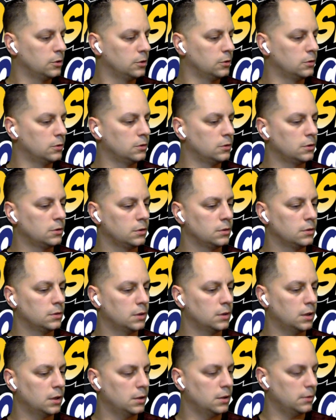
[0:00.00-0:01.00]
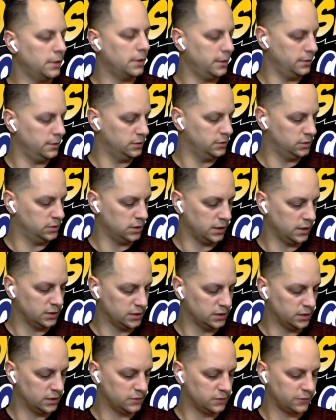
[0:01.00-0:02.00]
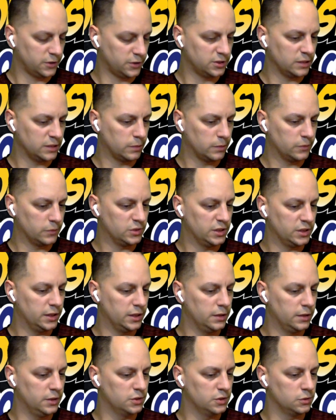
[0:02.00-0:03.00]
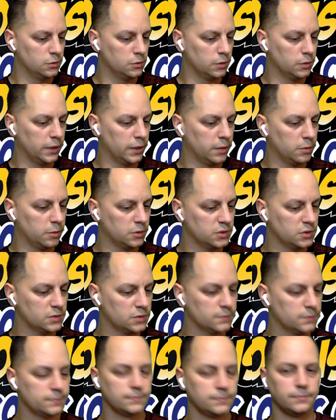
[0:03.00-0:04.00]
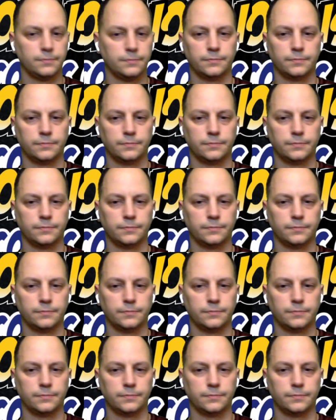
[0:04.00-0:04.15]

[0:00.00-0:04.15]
Cool. All right. So like I said, it's the first time I'm seeing these new labels.